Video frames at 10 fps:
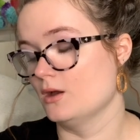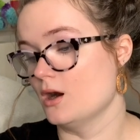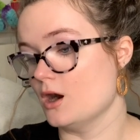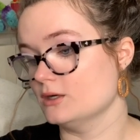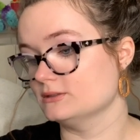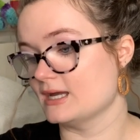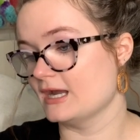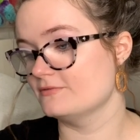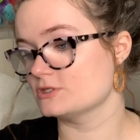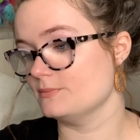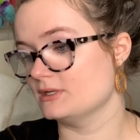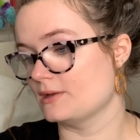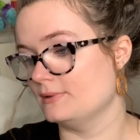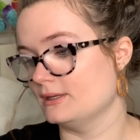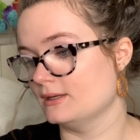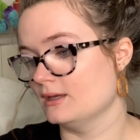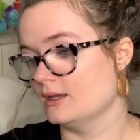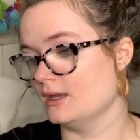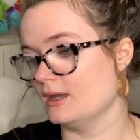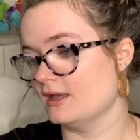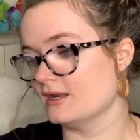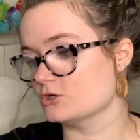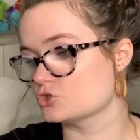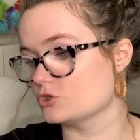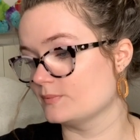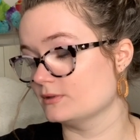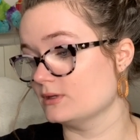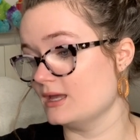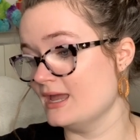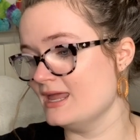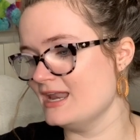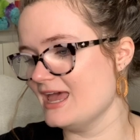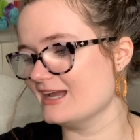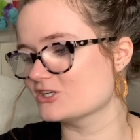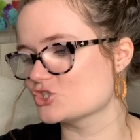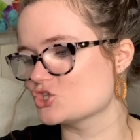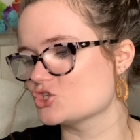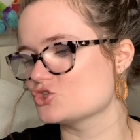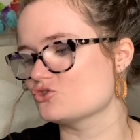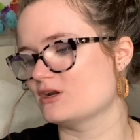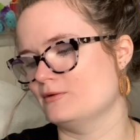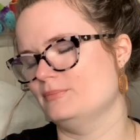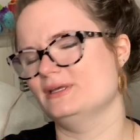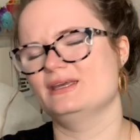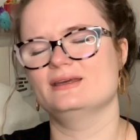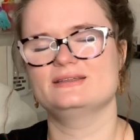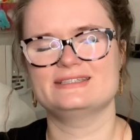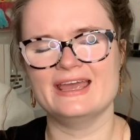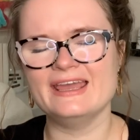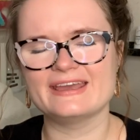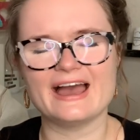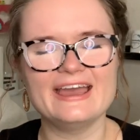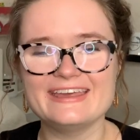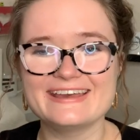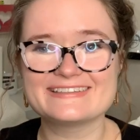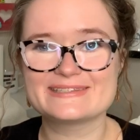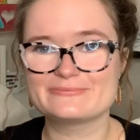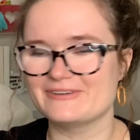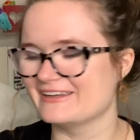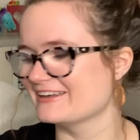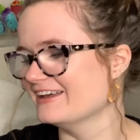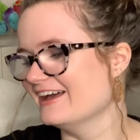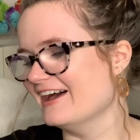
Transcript: Our lives are becoming inextricably, inextricably dang, I can't speak,